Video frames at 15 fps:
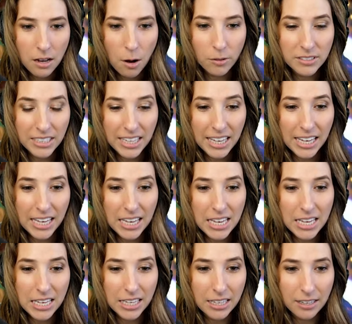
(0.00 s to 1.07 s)
It's a
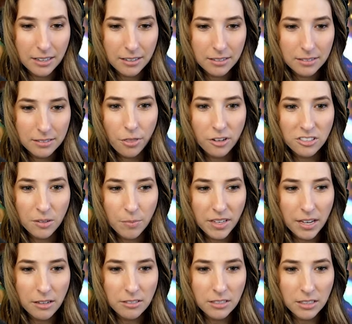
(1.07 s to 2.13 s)
key. Oh, there's
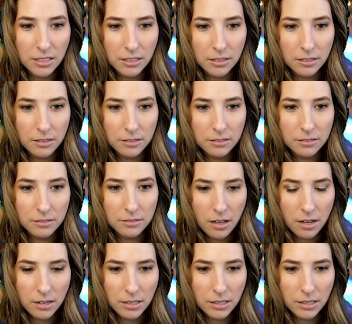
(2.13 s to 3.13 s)
something else in here. Oh,